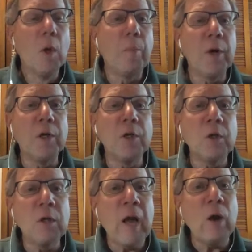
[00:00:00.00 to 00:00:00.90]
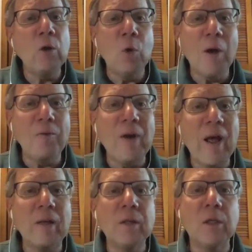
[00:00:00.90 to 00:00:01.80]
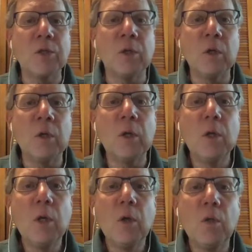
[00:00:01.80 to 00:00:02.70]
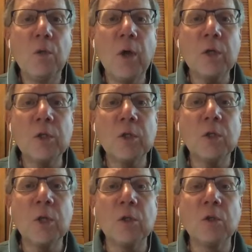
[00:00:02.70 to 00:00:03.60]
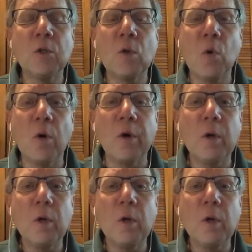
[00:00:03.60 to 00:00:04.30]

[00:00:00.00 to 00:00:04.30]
But until now you have not listened. Thus says the Lord,